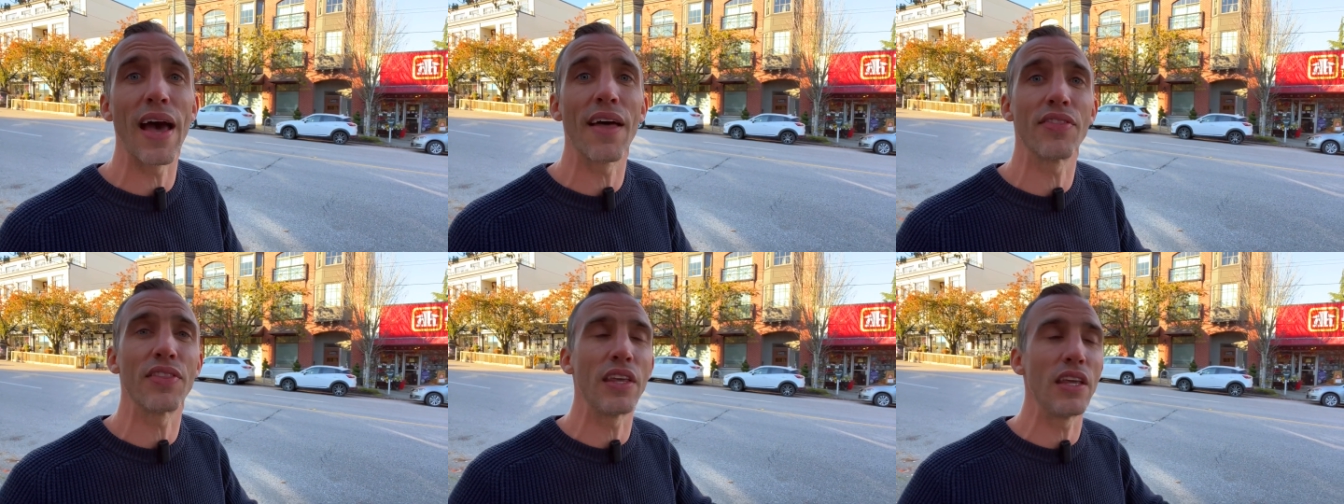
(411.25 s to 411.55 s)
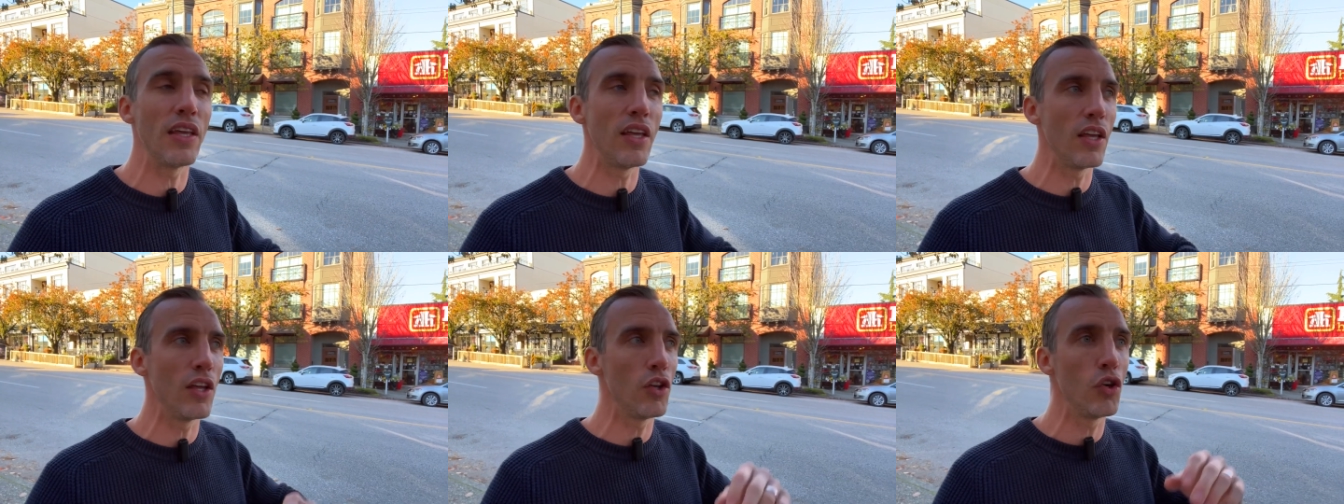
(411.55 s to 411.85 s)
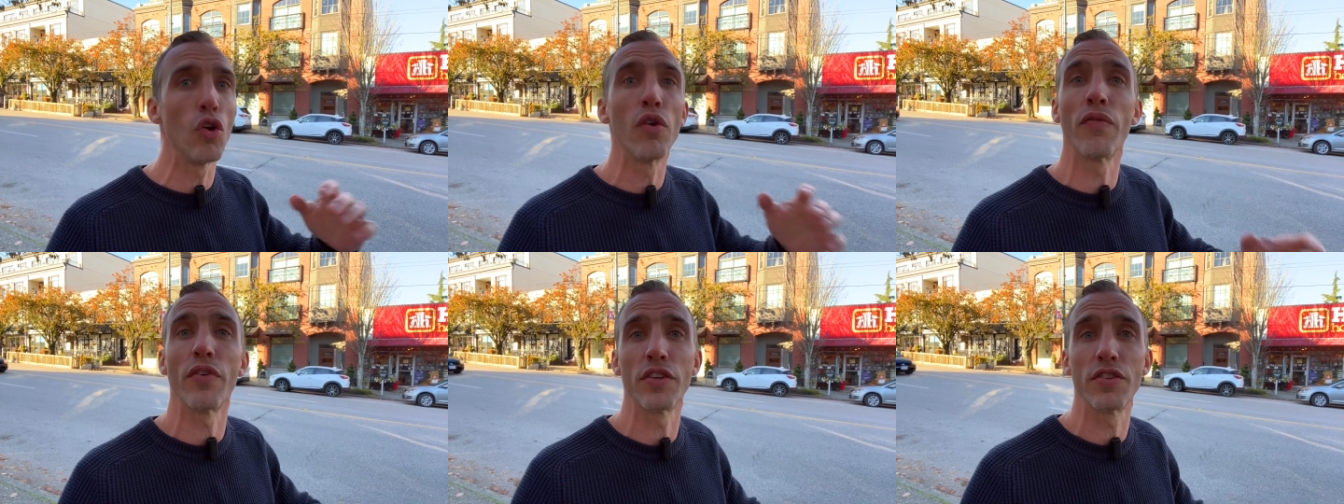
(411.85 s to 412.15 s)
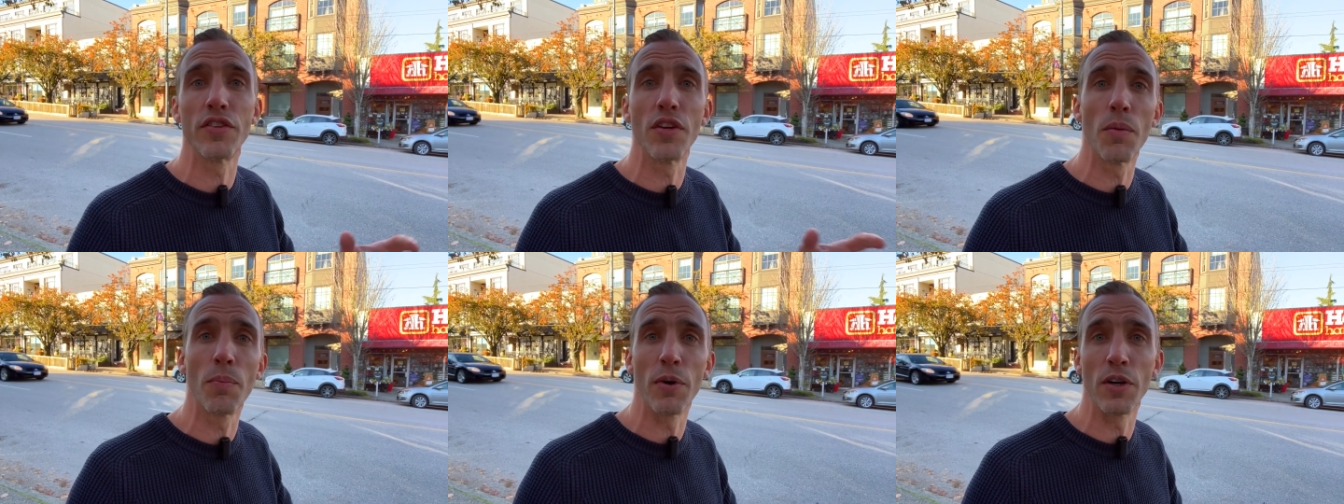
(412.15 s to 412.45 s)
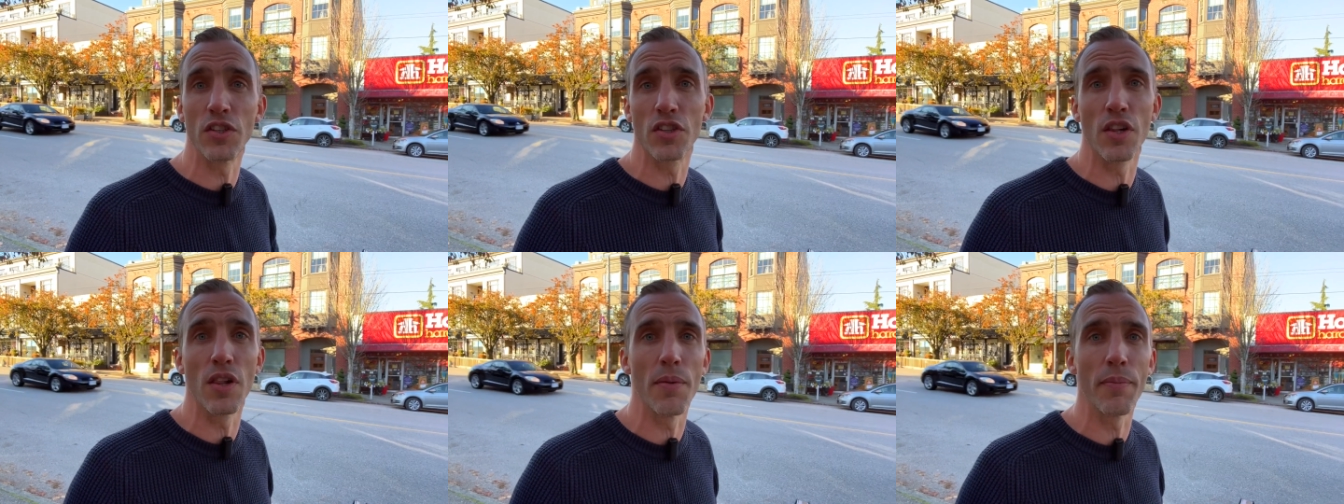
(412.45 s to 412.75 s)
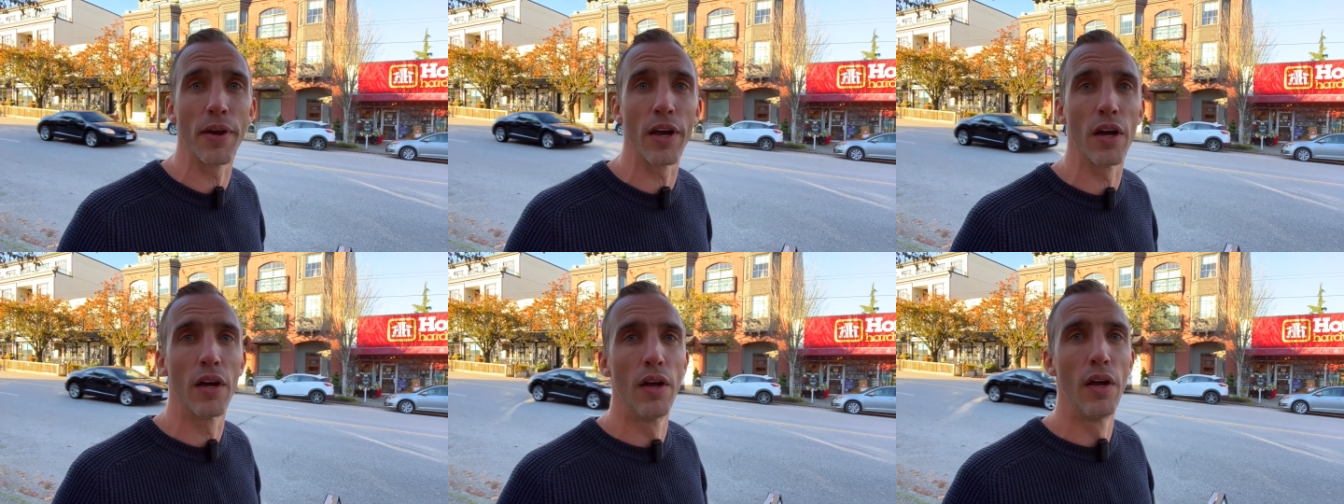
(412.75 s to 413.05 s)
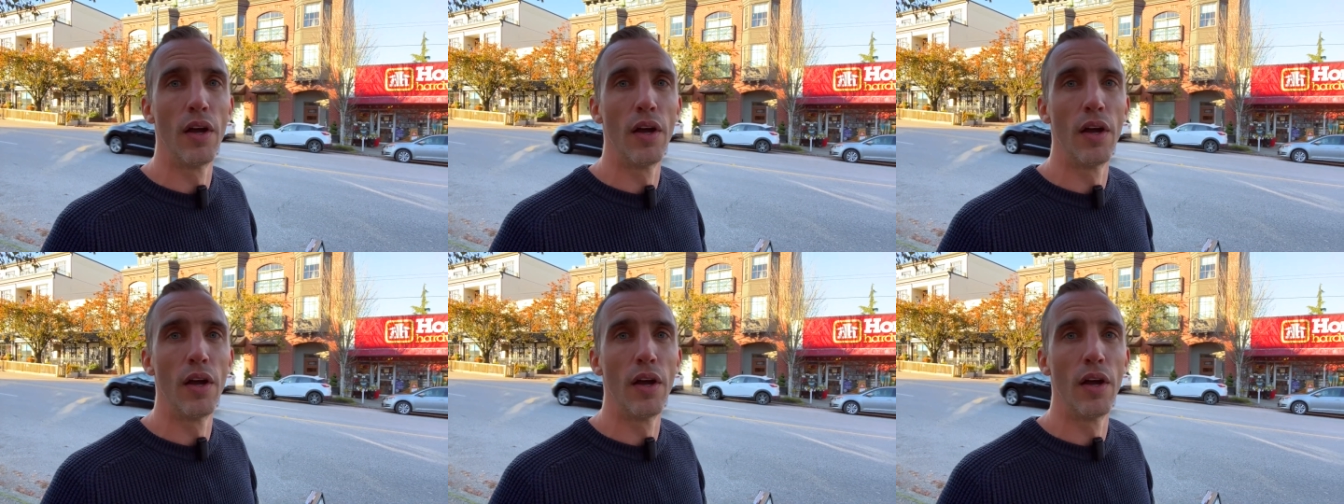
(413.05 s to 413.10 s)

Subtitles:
at the University of British Columbia.